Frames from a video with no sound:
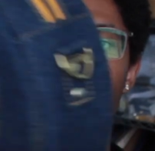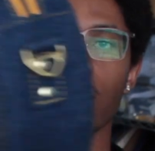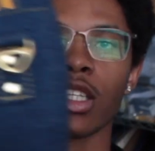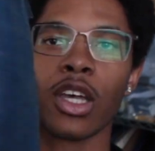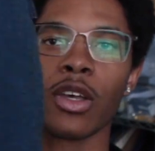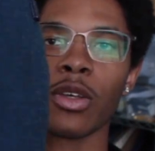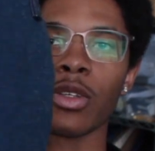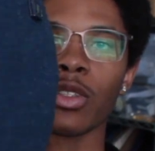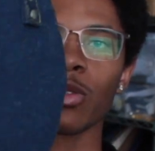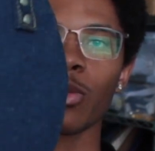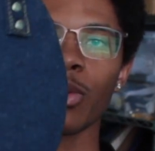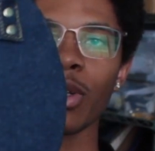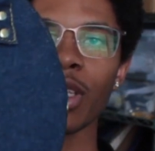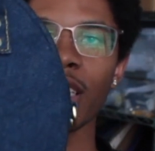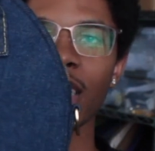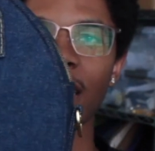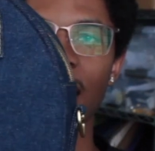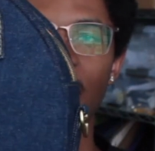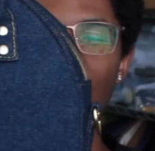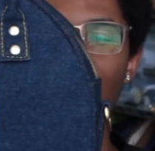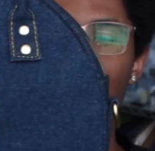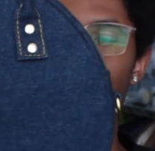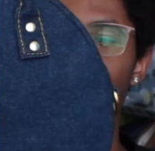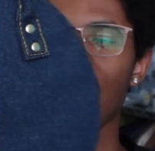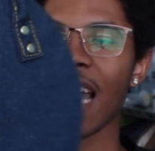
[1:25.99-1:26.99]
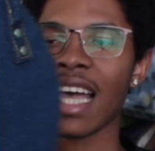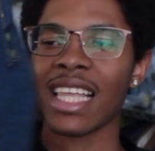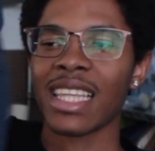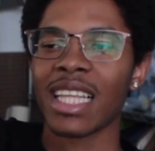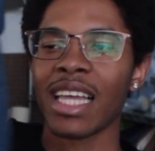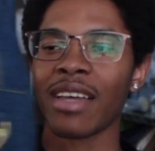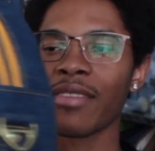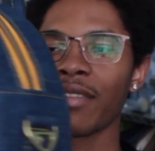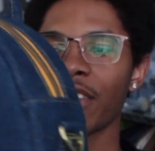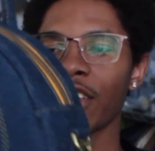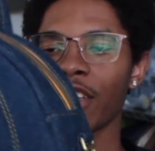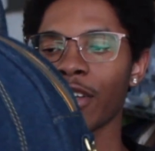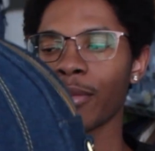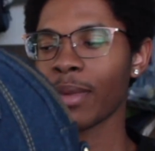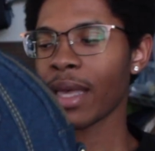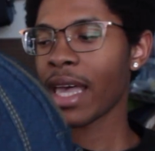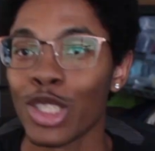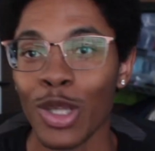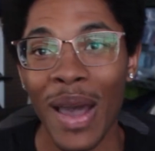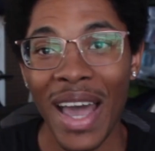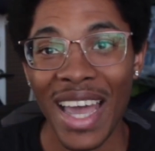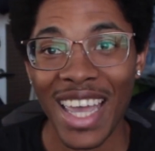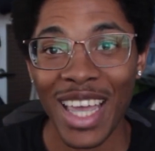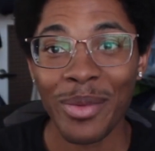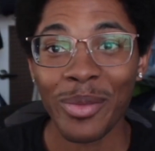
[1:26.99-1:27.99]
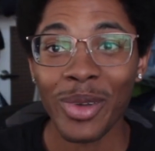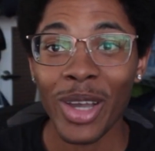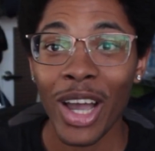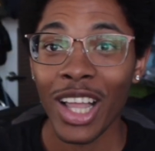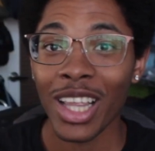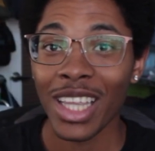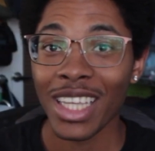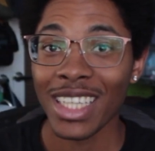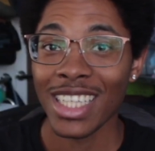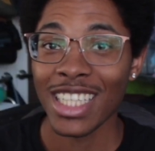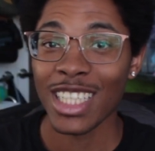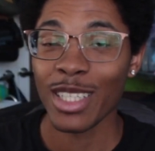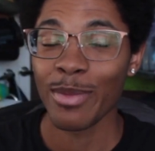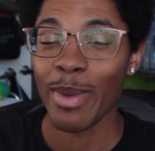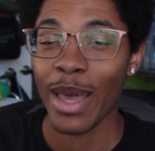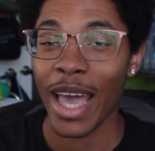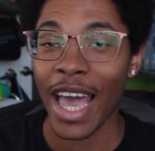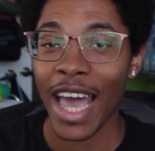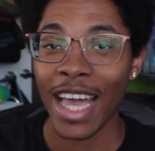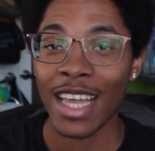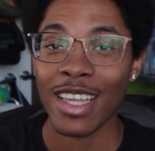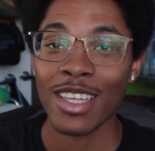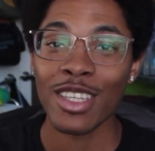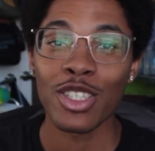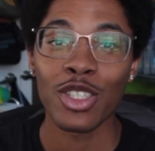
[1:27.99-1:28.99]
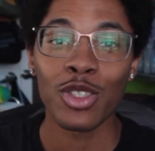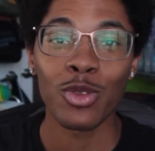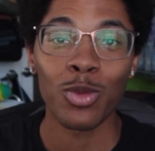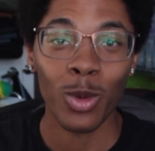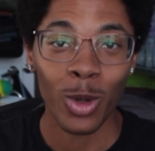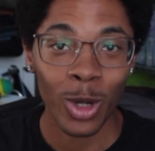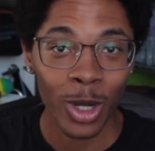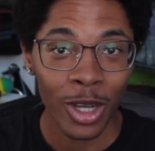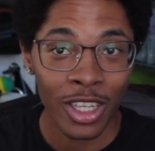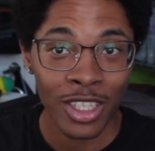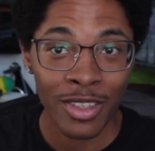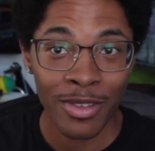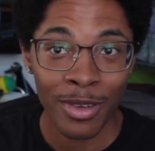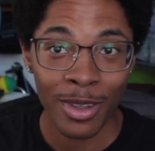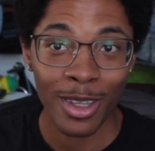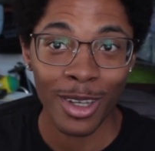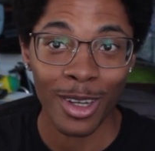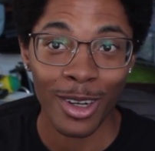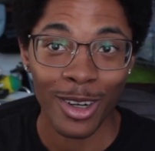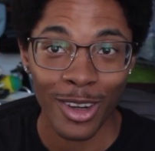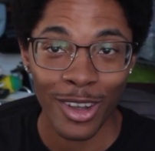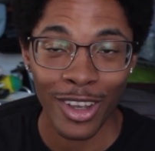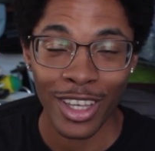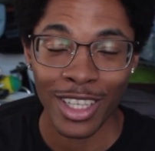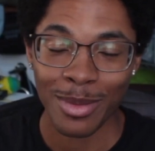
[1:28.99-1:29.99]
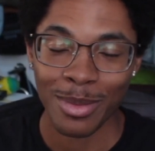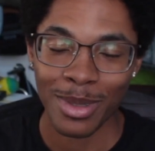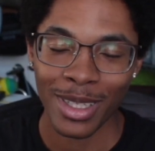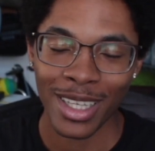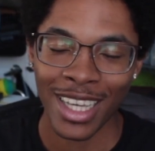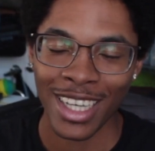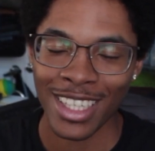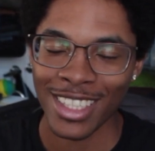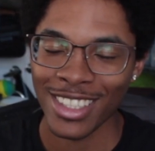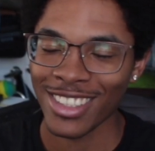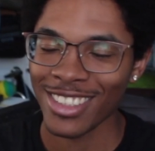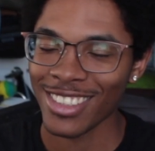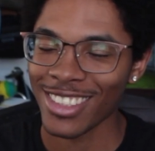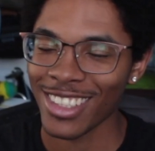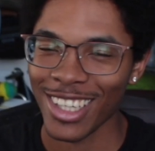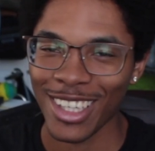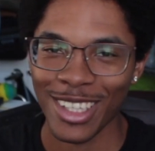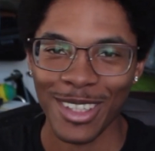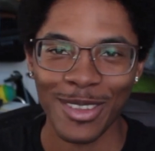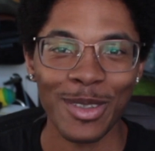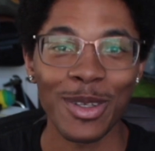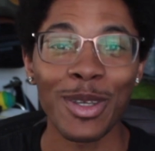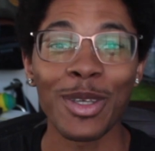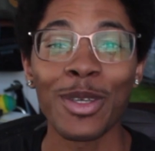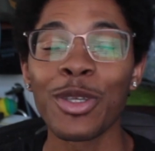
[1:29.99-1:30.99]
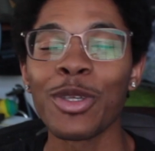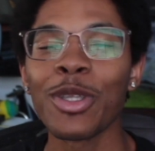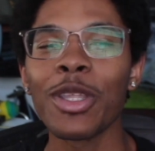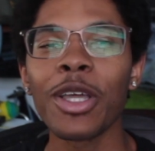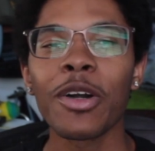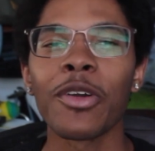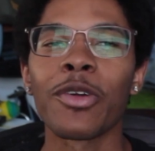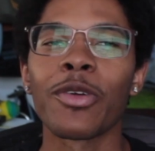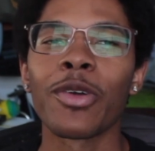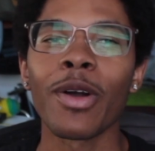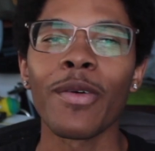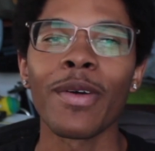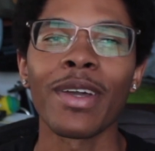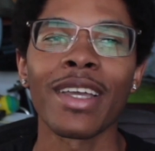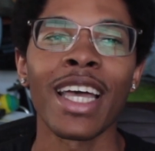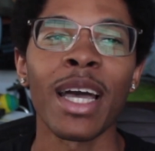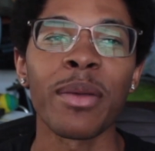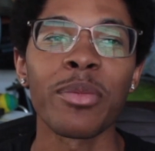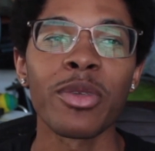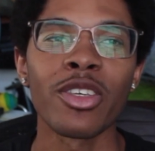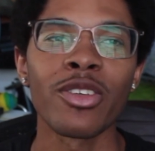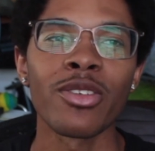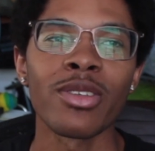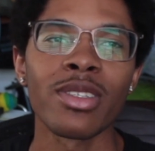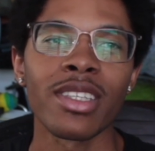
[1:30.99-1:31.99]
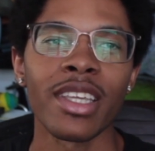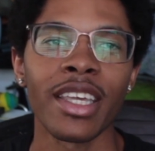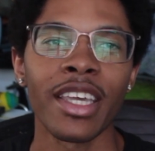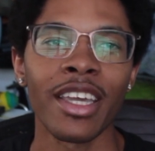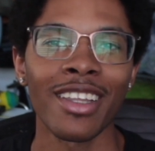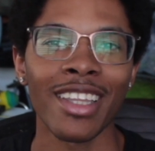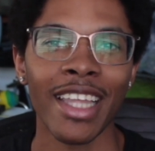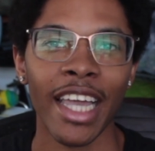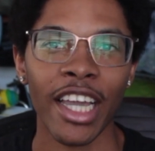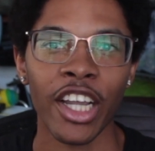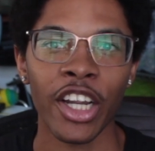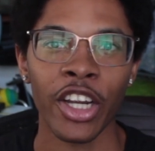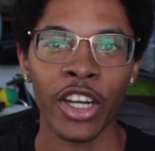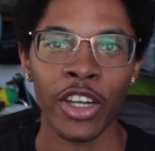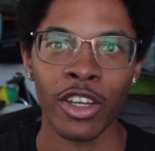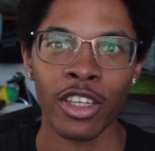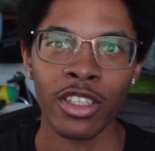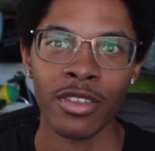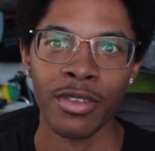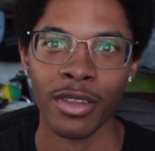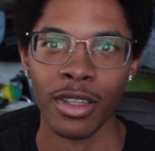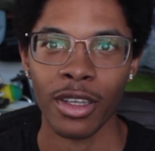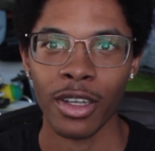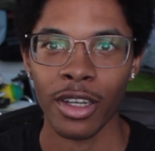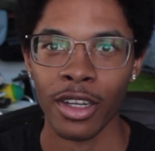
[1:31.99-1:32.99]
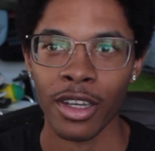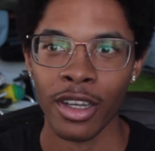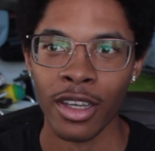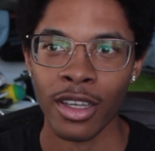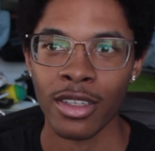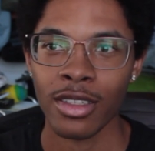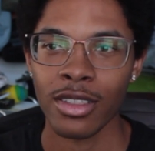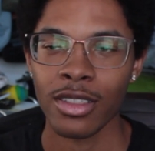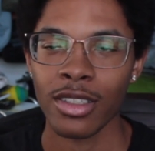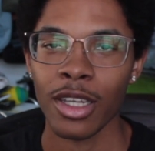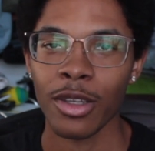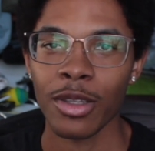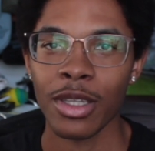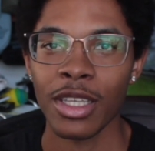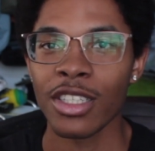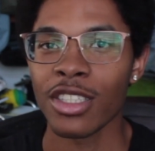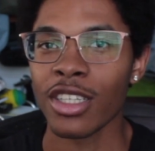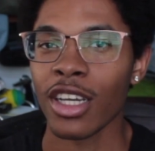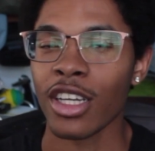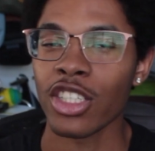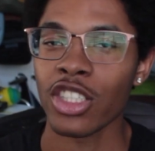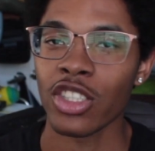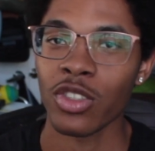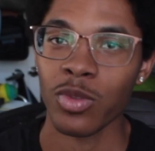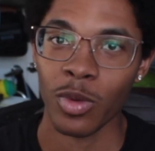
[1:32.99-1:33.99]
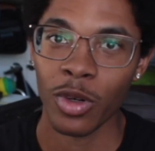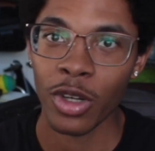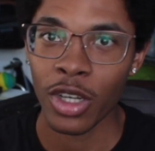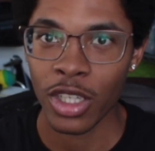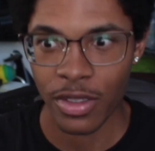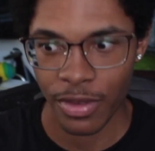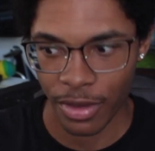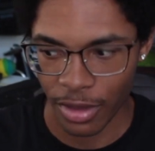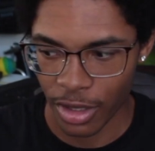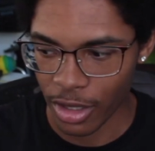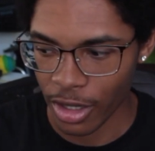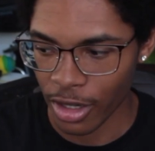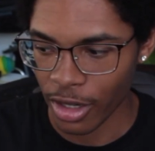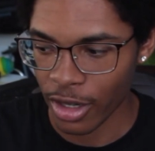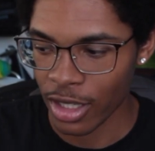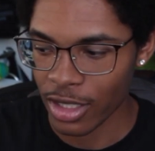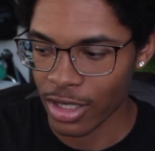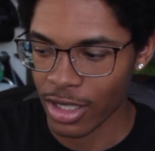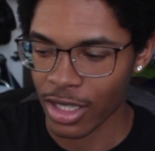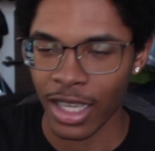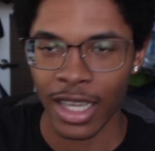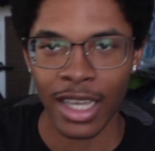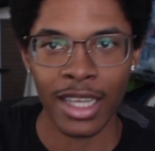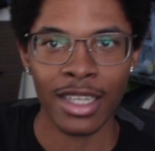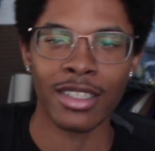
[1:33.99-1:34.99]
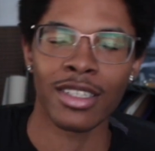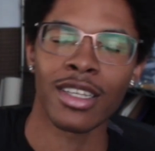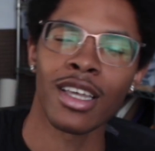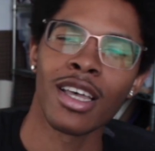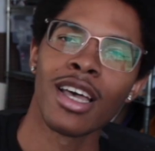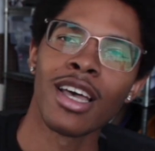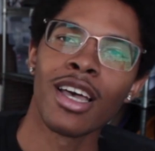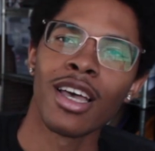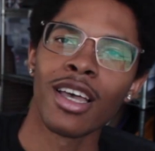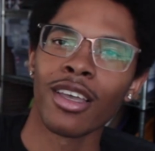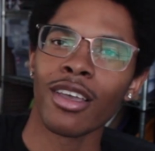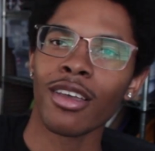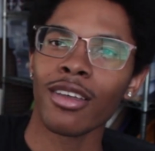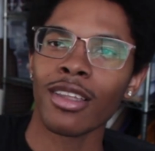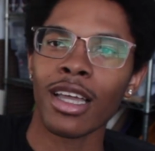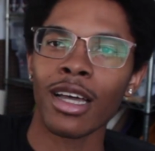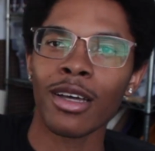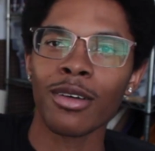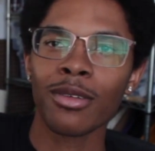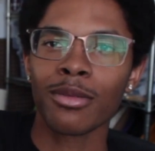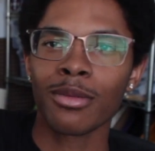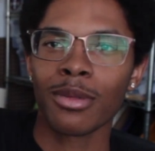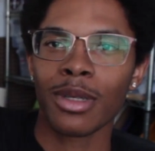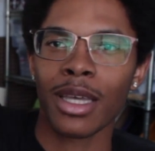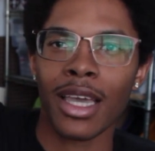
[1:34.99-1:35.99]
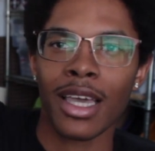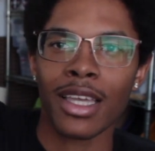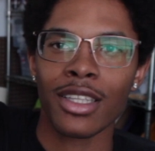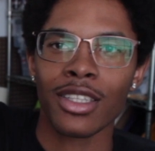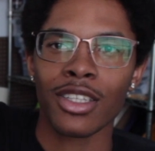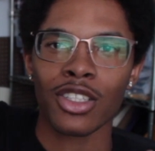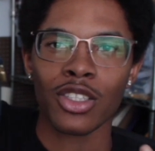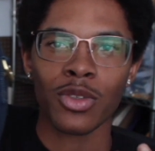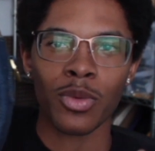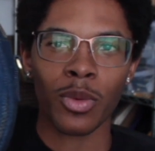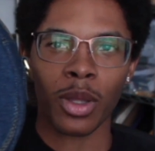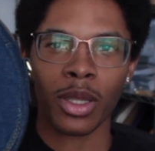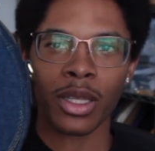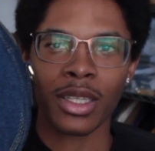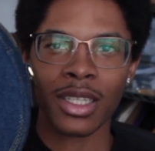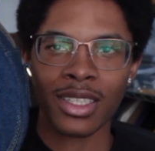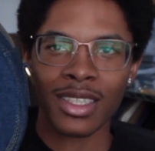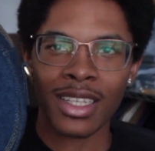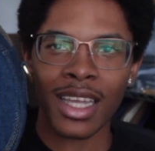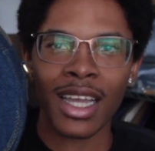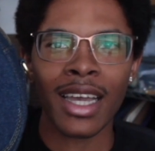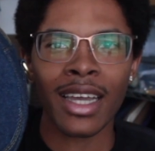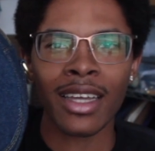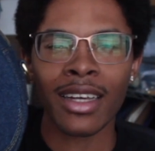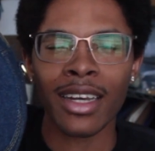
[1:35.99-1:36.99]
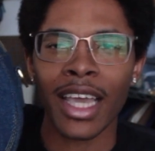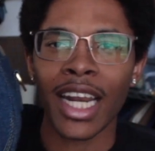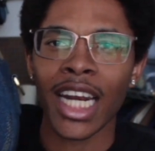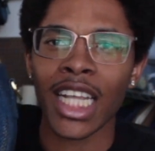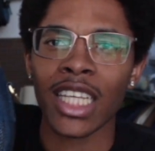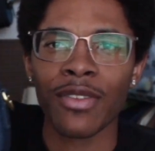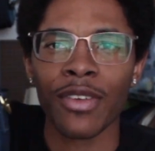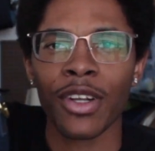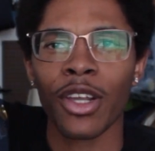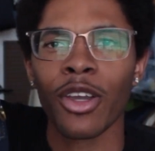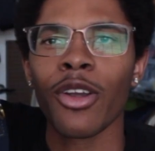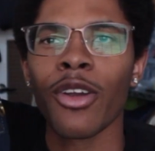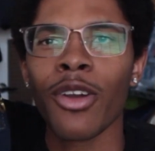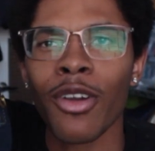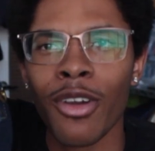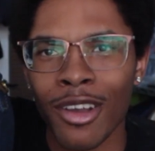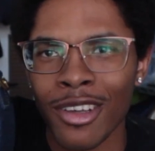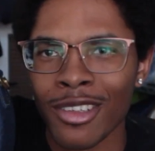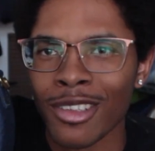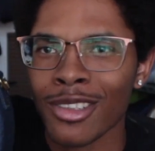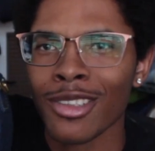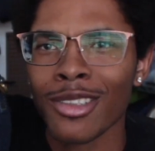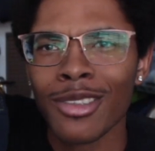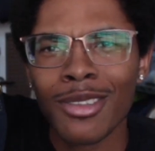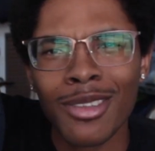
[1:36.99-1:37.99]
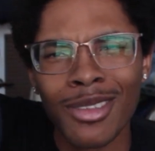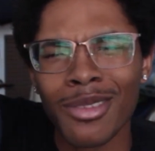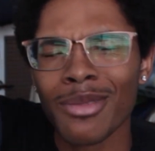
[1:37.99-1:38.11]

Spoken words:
So it's really nice. I love them. So I am calling these bags swirls for the girls, because you know growing up you used to hear like curls for the girls. So these are swirls for the girls, because you know, it's a swirly design and it's for the girls.